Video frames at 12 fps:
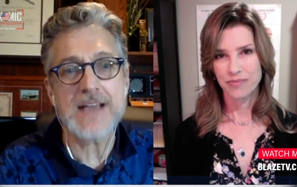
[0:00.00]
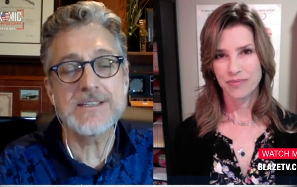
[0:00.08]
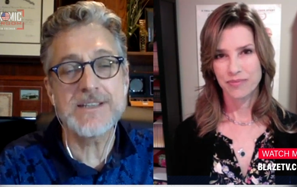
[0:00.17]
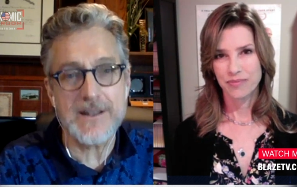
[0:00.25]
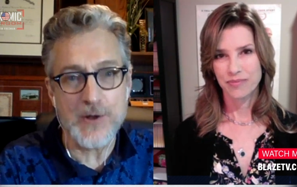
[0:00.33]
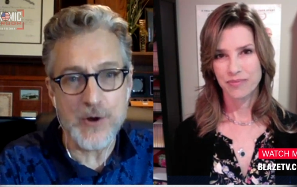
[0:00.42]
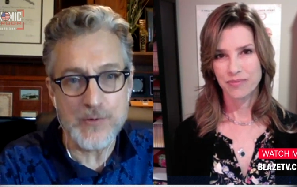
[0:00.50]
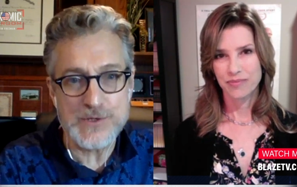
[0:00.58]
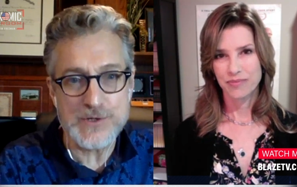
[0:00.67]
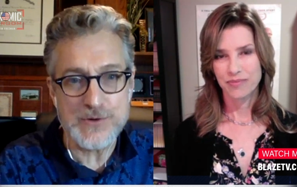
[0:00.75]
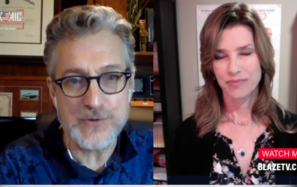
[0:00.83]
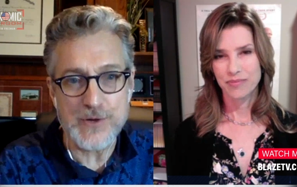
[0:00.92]
Speaker 1: accidental
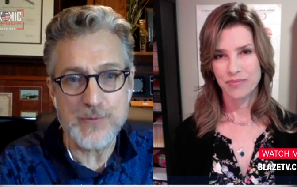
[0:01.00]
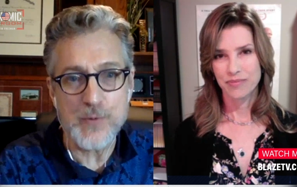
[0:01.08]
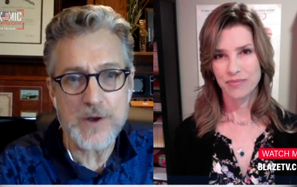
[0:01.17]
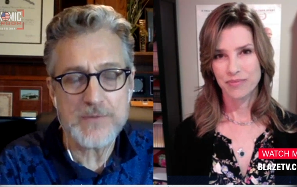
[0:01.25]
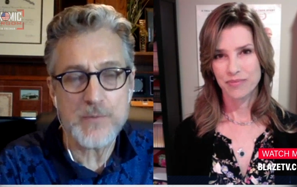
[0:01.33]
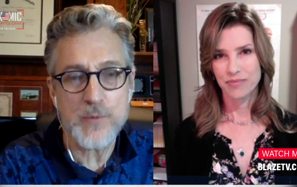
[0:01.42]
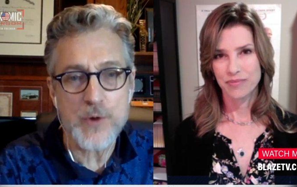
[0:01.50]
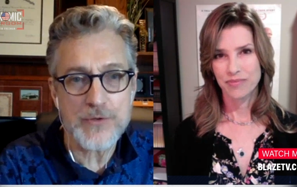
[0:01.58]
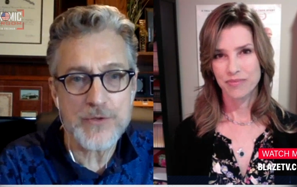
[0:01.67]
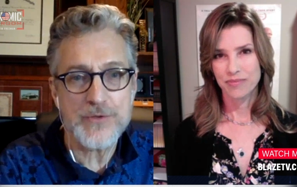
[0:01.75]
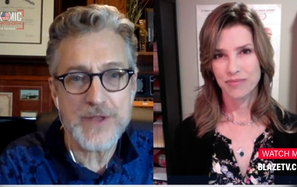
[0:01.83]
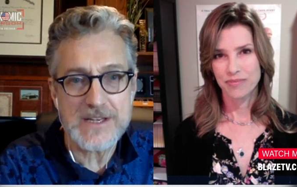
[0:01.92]
homeschooling, what, what
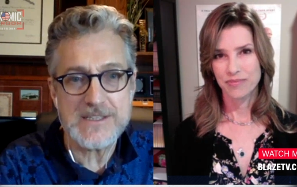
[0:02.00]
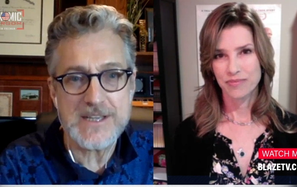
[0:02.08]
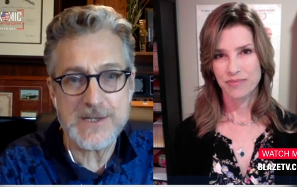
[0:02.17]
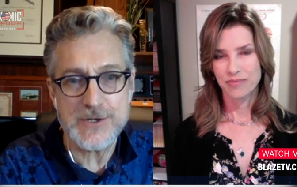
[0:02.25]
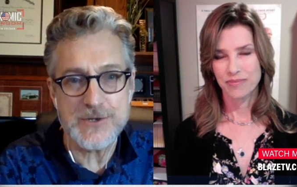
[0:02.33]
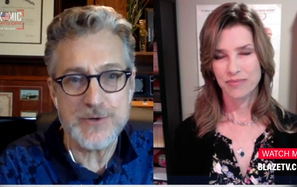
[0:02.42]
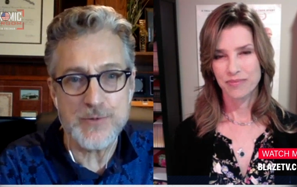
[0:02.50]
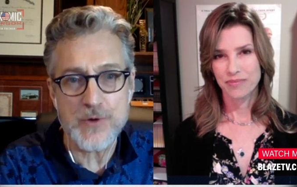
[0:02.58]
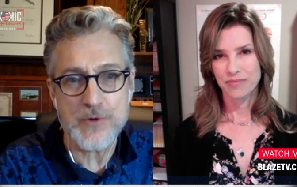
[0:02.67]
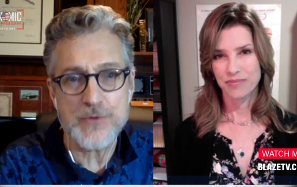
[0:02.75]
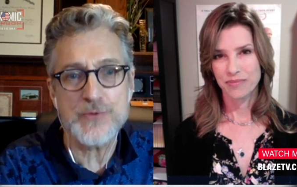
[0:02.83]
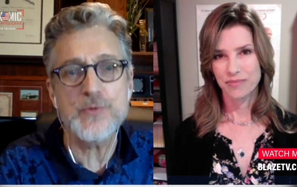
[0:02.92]
are the things they should do?
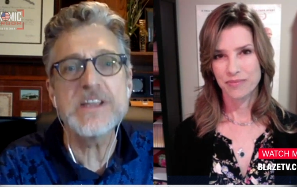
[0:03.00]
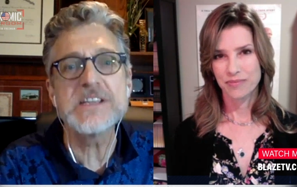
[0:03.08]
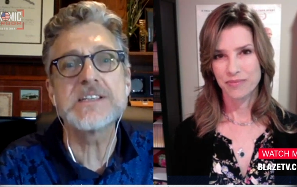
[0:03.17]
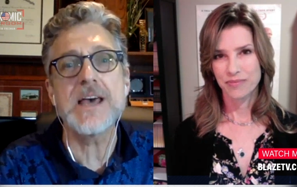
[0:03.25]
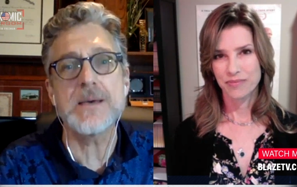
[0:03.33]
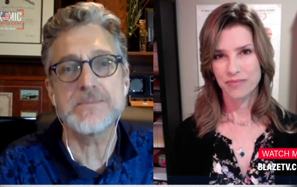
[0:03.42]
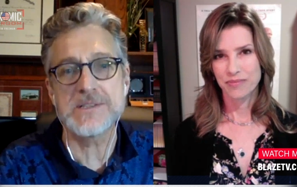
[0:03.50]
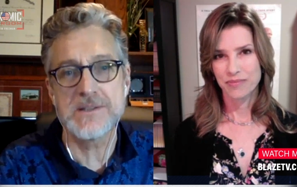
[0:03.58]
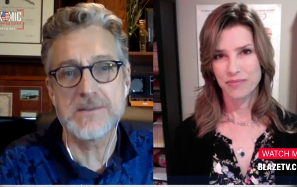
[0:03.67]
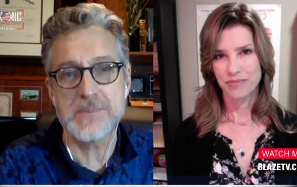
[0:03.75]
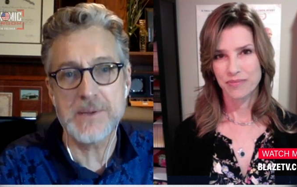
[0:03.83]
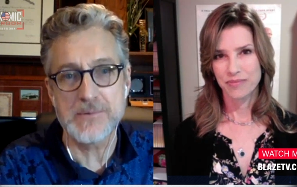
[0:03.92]
What are three steps
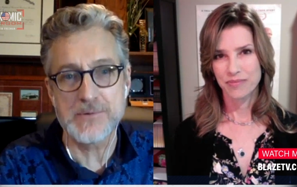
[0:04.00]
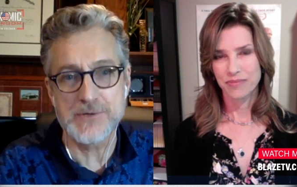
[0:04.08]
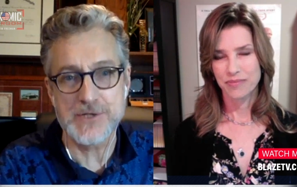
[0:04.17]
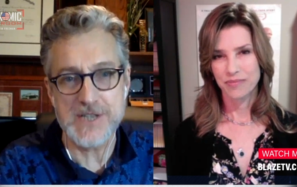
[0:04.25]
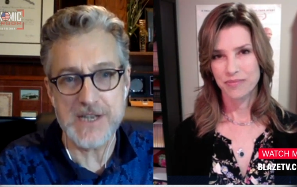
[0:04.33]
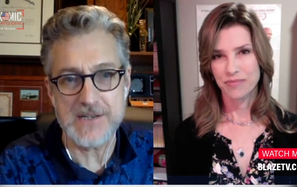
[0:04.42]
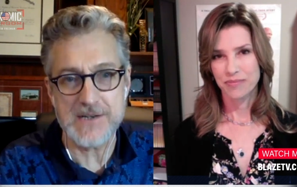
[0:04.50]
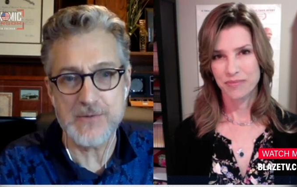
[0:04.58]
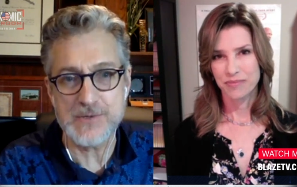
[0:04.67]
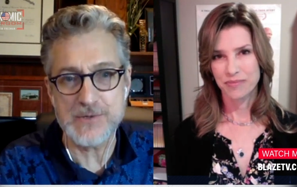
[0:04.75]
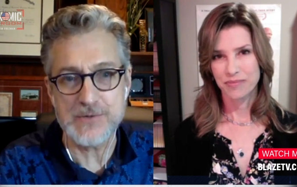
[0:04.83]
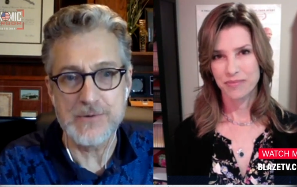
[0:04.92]
that people should take to
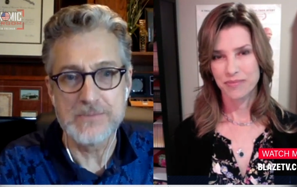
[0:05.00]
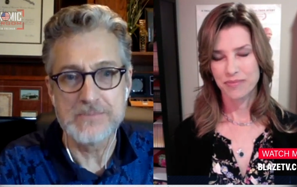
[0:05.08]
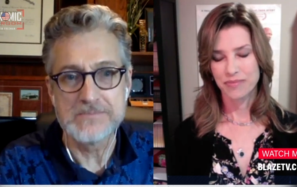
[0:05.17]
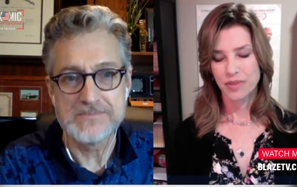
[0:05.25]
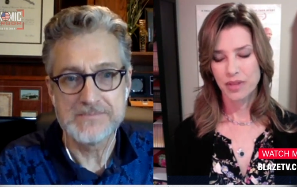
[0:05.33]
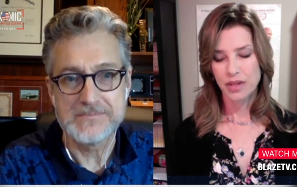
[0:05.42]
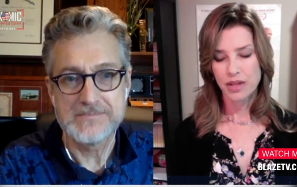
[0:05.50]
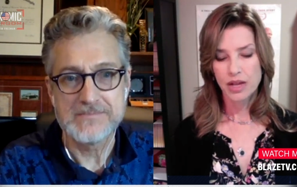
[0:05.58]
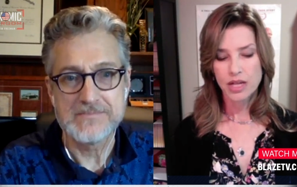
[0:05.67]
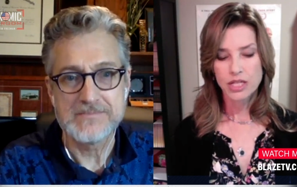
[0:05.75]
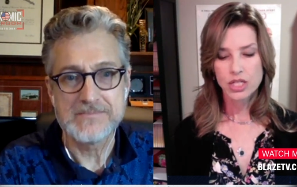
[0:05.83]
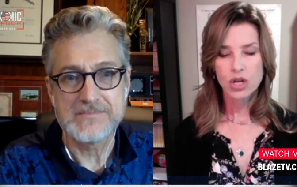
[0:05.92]
homeschool?
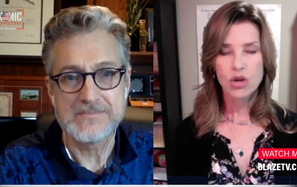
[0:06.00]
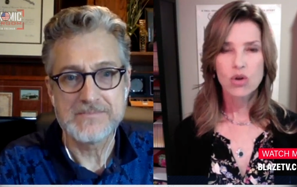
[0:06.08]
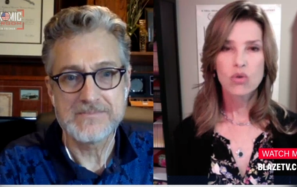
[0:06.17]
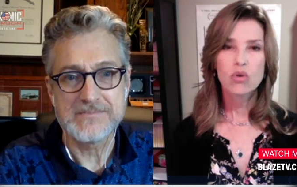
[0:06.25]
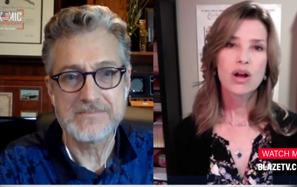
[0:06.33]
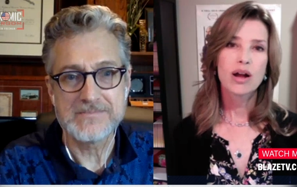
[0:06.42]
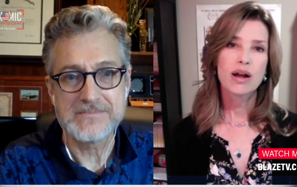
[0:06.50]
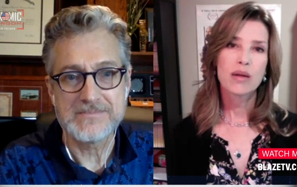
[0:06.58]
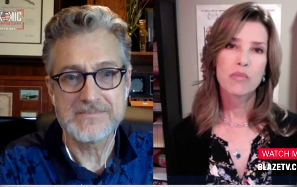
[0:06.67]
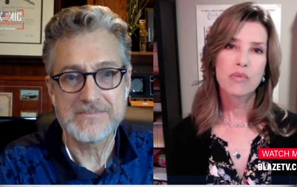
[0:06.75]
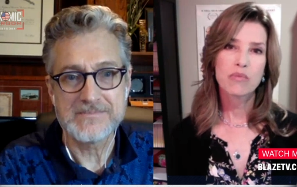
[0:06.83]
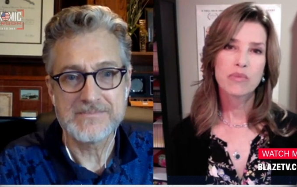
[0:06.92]
Speaker 2: So,
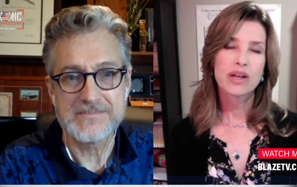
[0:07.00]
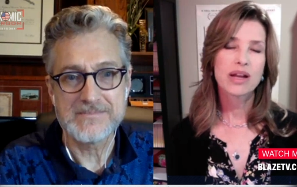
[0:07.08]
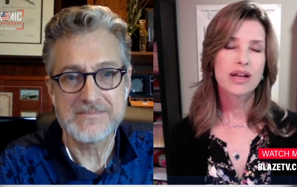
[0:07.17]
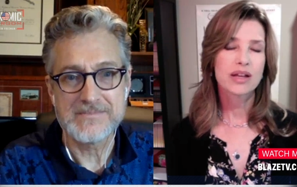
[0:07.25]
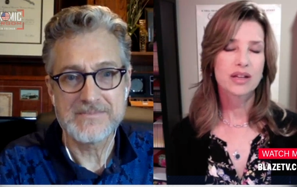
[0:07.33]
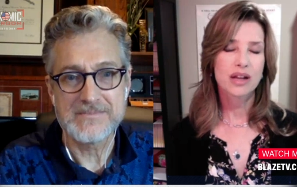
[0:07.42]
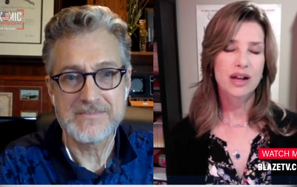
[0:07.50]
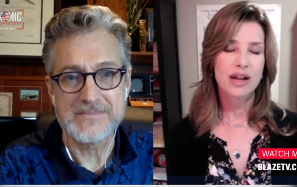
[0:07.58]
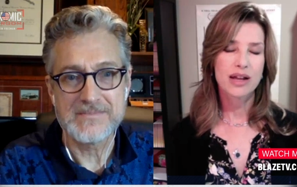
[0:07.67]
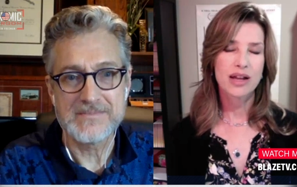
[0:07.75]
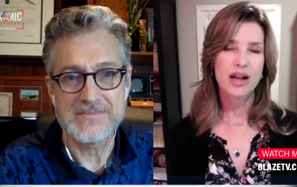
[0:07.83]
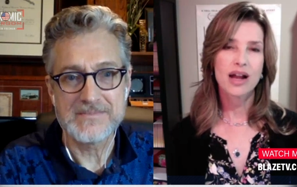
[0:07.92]
um, and I,
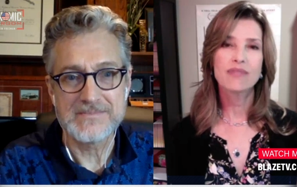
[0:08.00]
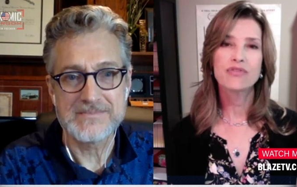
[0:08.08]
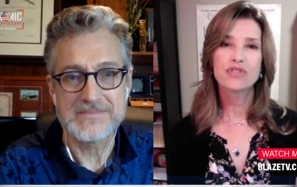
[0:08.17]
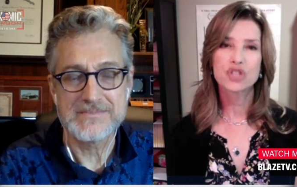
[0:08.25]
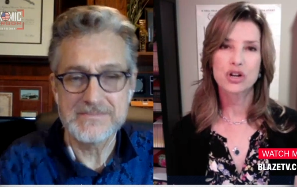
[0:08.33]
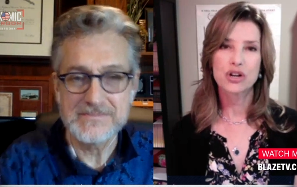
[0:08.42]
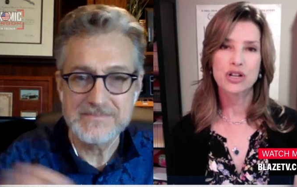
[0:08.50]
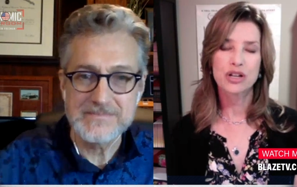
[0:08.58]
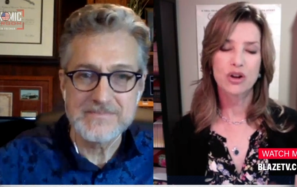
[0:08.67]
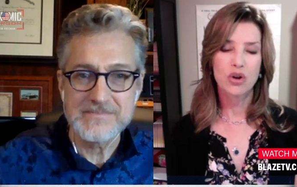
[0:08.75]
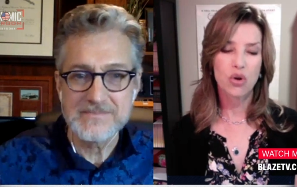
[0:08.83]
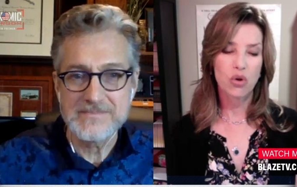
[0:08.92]
I, I've started
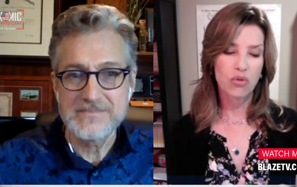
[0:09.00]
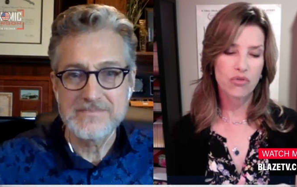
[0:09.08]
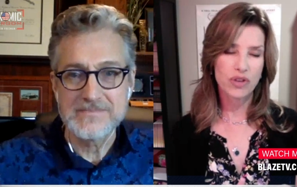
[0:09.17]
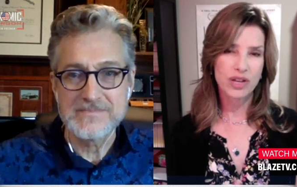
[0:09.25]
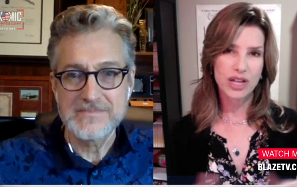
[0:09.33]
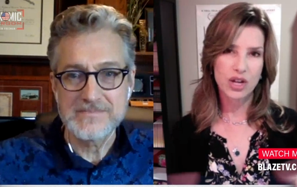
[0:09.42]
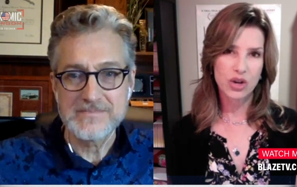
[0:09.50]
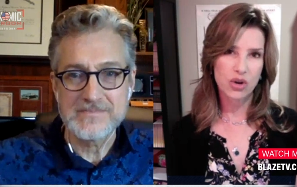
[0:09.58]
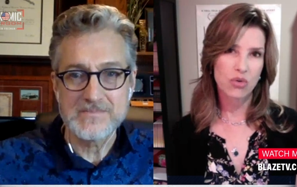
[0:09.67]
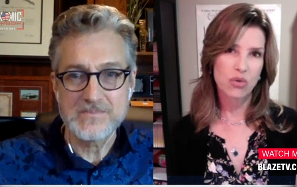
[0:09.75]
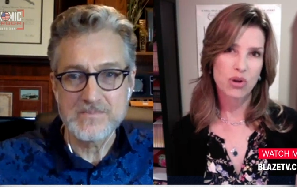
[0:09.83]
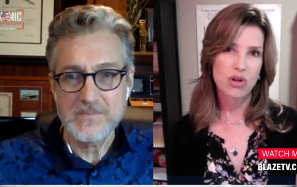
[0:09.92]
a whole
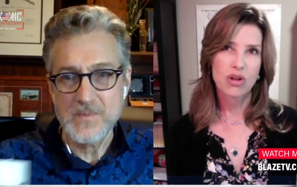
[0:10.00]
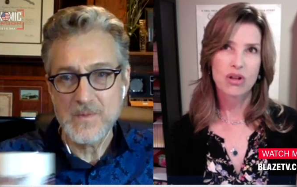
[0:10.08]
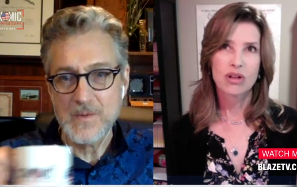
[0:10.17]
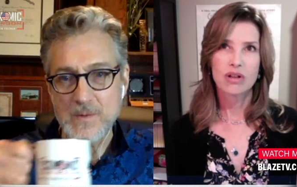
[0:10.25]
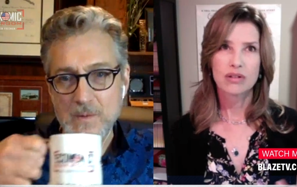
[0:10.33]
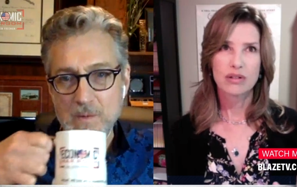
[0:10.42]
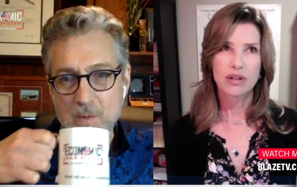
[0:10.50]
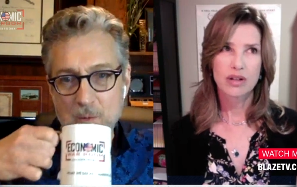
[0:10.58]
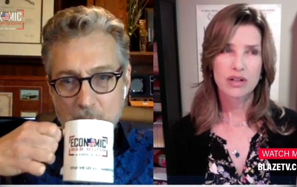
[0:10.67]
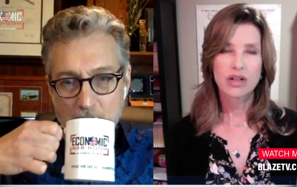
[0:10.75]
video a